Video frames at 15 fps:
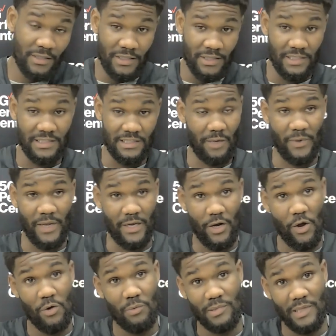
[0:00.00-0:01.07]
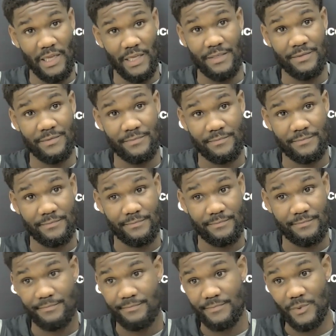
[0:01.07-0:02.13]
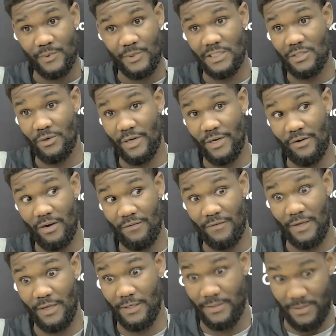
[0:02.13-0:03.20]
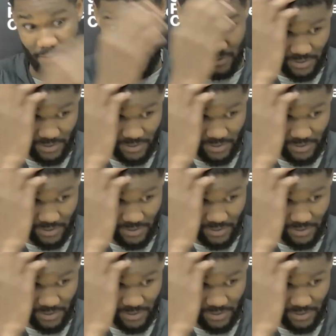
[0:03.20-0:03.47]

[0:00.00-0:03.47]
It's like we at home playing. We just don't hear our fans.